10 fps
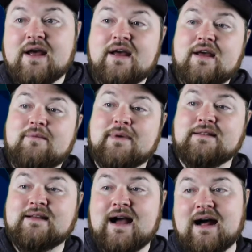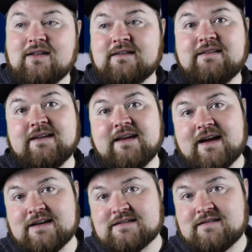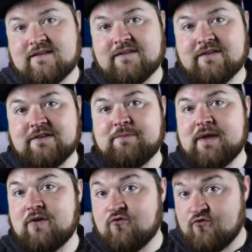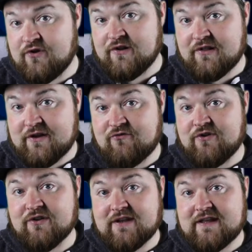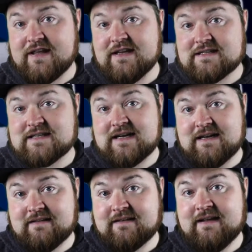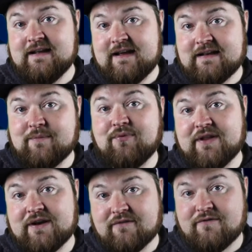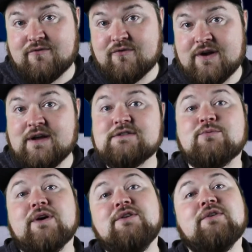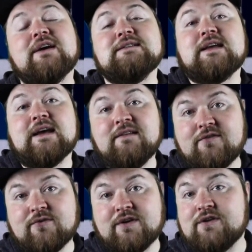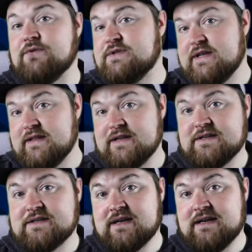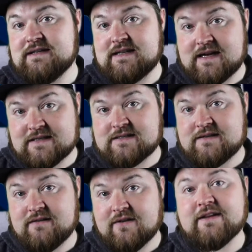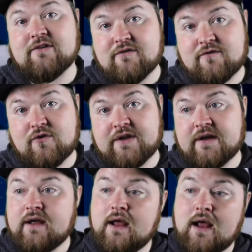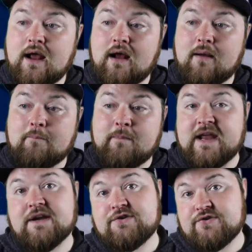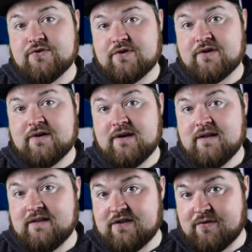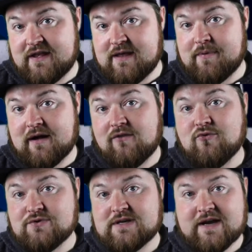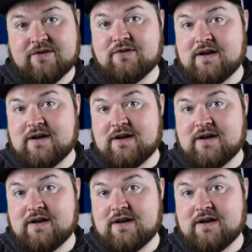Mentality has turned out to be a really, really key stat in the player info. So when you guys get into it and you'll see these stats laid out for you, make sure that you keep a close eye on that